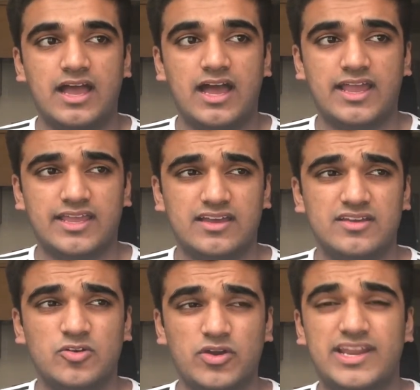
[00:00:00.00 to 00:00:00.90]
I
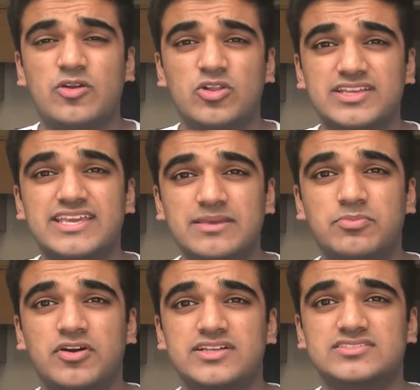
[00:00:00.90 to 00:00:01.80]
noted down all the key
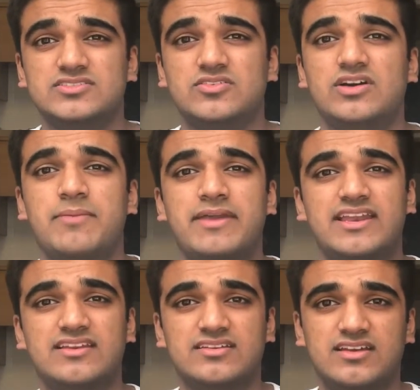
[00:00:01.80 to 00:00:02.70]
points. So I
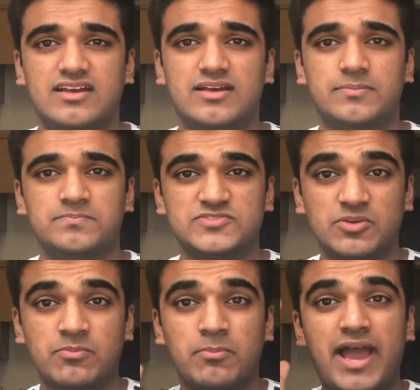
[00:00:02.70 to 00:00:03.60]
made
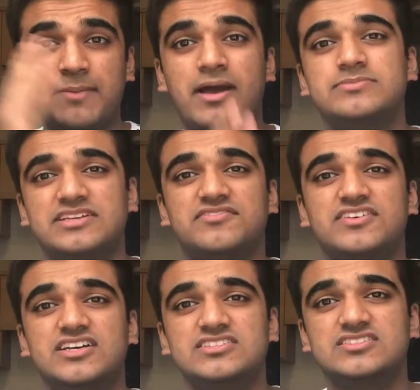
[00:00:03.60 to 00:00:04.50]
some mind maps at
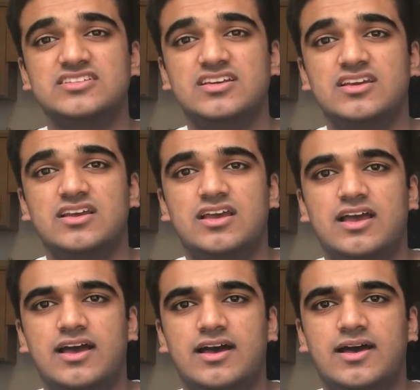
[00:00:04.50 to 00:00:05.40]
first.
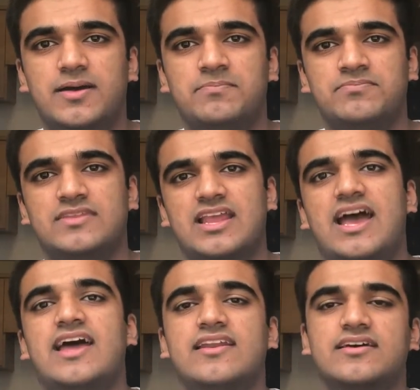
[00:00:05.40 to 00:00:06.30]

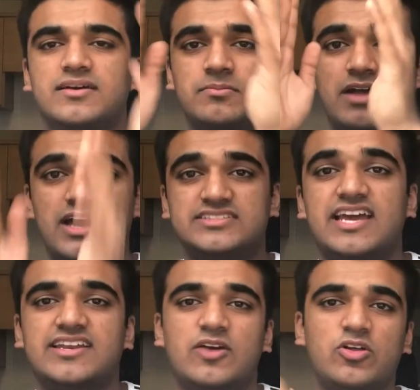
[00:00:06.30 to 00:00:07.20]
And I
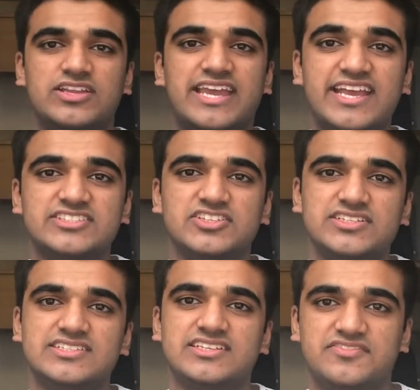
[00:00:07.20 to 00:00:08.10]
set down all the case
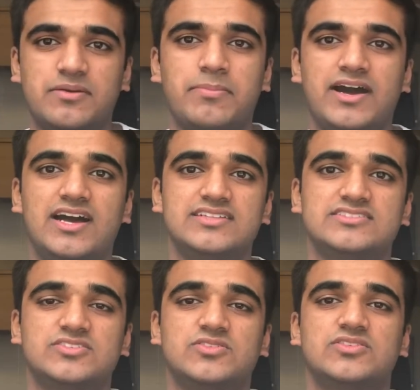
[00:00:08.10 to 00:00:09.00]
studies in different
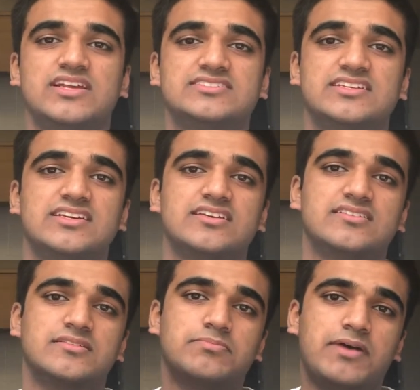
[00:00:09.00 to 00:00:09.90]
parts. So let's say
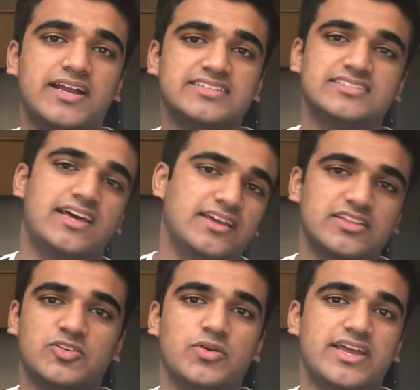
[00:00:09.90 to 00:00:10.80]
the Pakistan
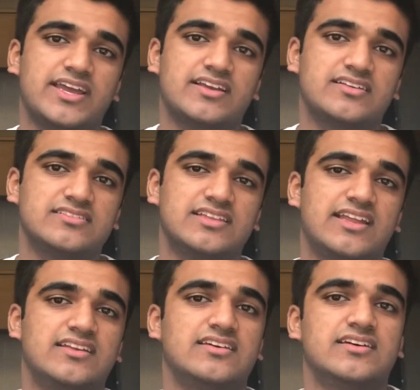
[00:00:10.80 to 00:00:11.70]
earthquake,
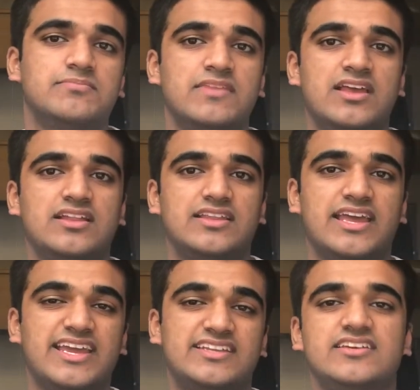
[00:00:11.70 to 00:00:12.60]
then the
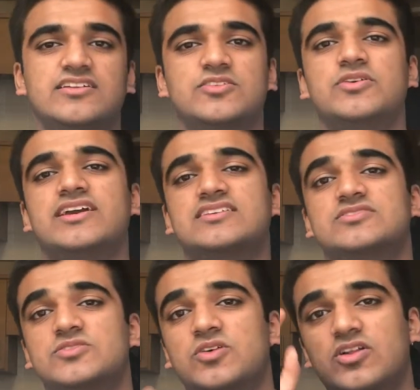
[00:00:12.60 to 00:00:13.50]
Haiti earthquake.
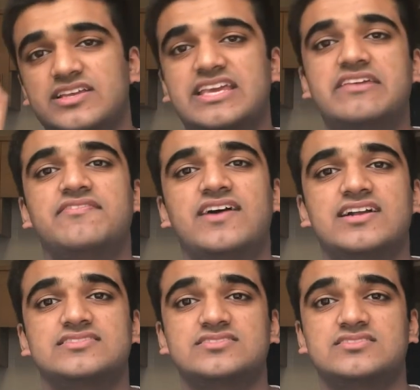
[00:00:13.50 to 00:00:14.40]
So all the key
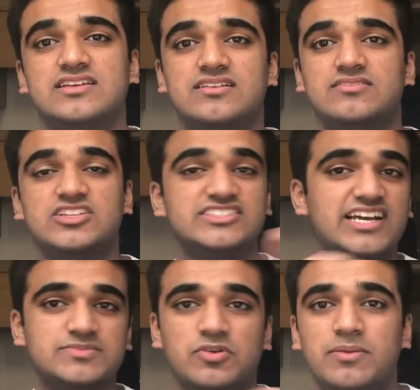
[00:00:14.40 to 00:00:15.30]
facts in
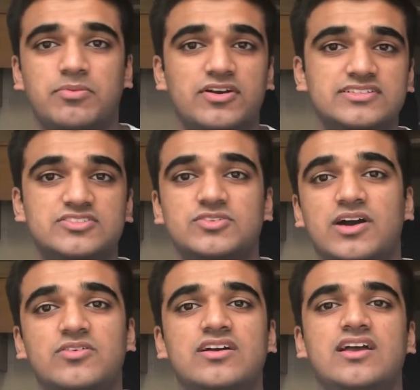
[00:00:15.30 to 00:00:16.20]
concise bullet points
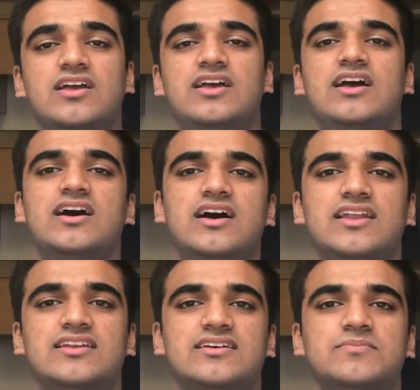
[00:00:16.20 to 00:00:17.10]
throughout,
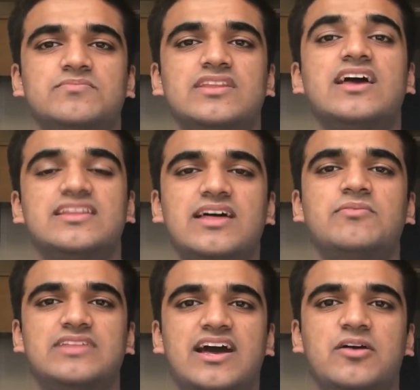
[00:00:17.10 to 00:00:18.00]
and
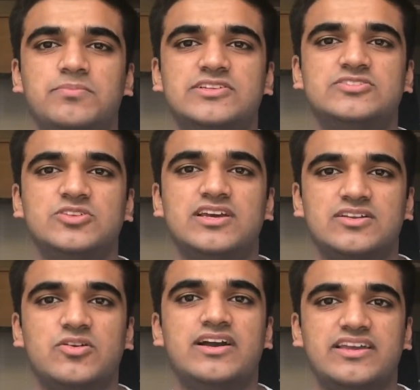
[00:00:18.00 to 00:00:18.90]
that helped me to
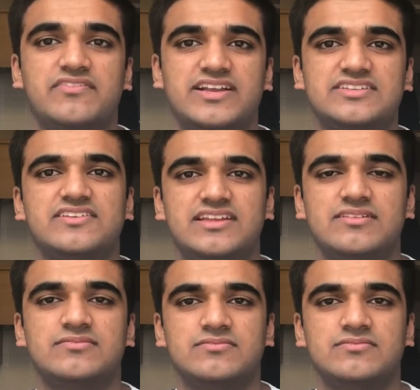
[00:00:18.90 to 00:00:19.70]
learn quite effectively